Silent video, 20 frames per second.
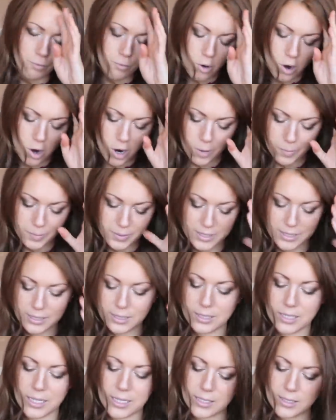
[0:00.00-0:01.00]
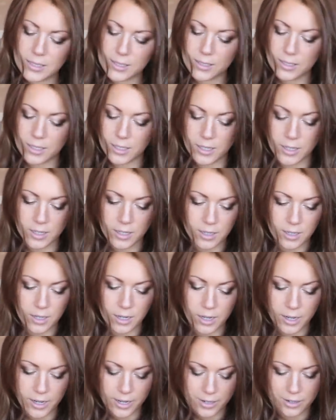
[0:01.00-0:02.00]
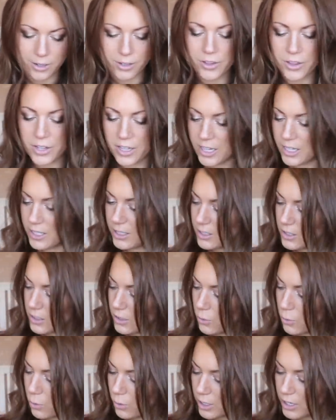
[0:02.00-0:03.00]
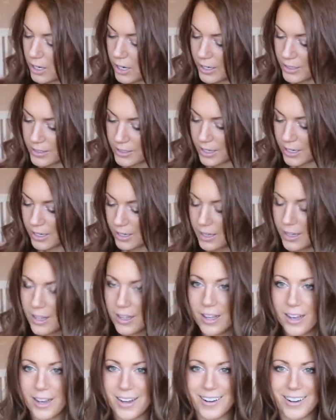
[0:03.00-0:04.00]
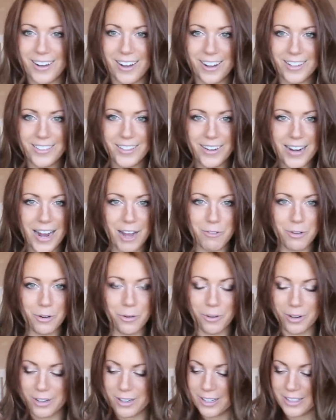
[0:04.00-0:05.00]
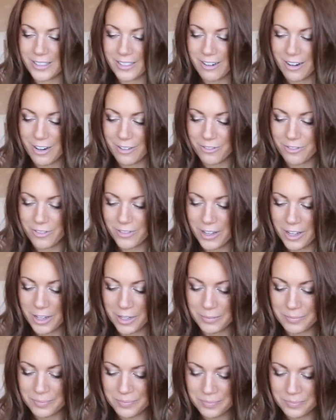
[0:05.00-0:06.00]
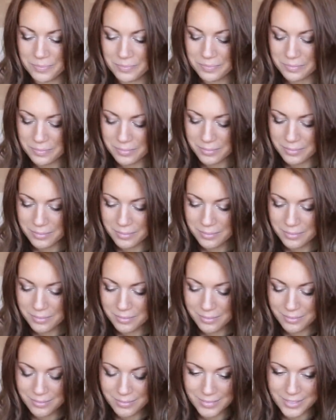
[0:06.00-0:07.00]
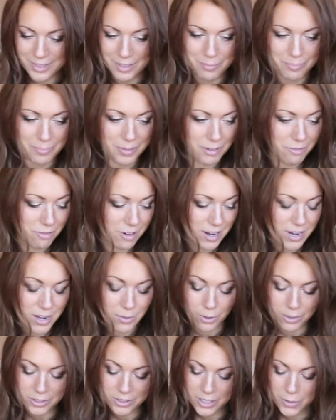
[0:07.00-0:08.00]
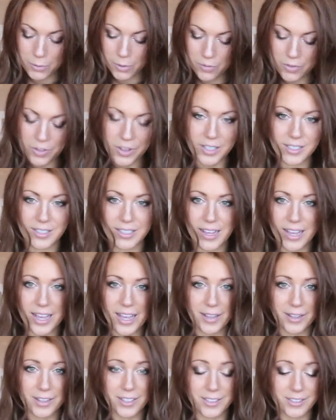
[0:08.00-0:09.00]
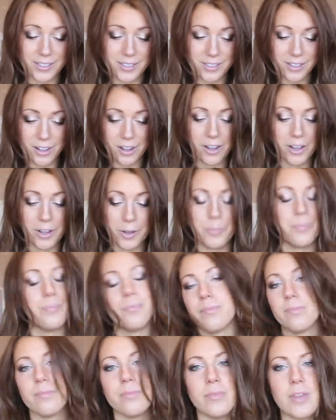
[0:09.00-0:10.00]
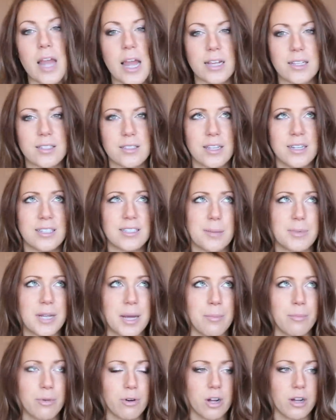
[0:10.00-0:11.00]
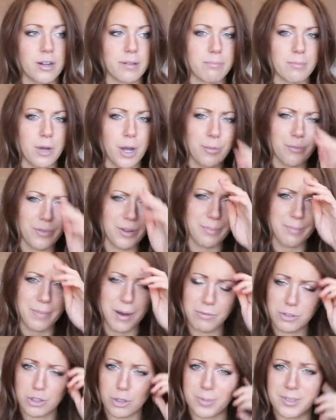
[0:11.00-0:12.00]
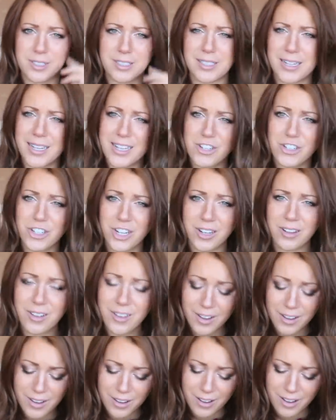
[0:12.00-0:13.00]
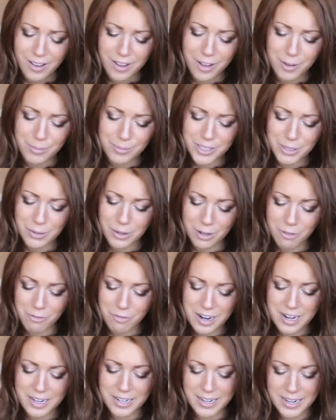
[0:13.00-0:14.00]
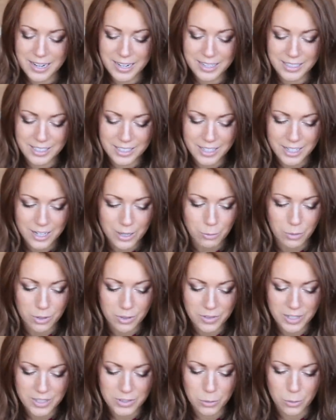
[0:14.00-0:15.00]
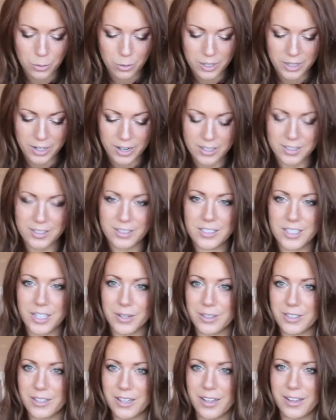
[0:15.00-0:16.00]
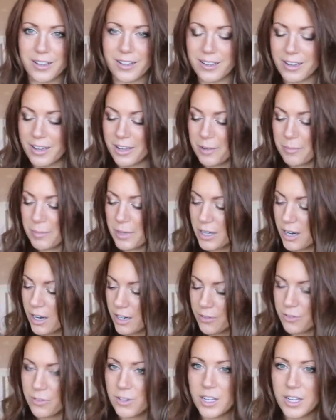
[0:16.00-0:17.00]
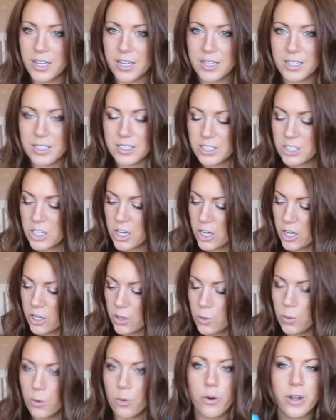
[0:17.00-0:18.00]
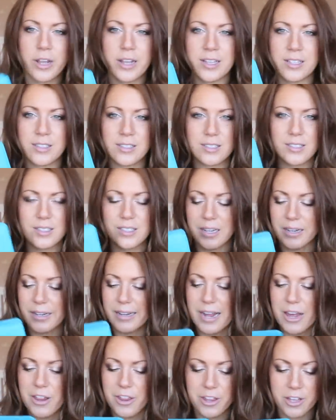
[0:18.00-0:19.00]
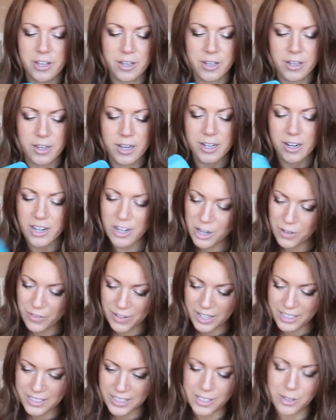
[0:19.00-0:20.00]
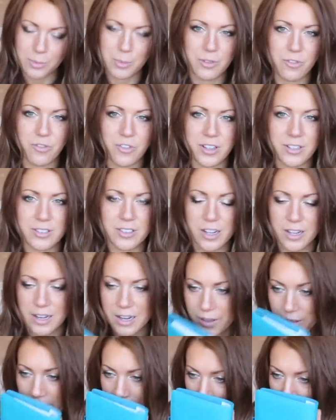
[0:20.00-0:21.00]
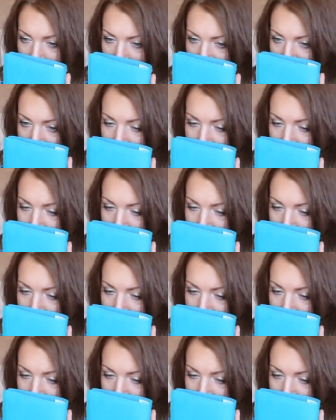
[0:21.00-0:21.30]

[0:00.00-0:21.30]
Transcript: Rob's sister, I got this organiser. And I don't have an organiser. I've um, been really wanting one for this year because um, next in September I'll hopefully have a job as a teacher um, so I'll really need one of these organisers so it's like um, a kind of turquoise leather I don't know if it is I but it feels like leather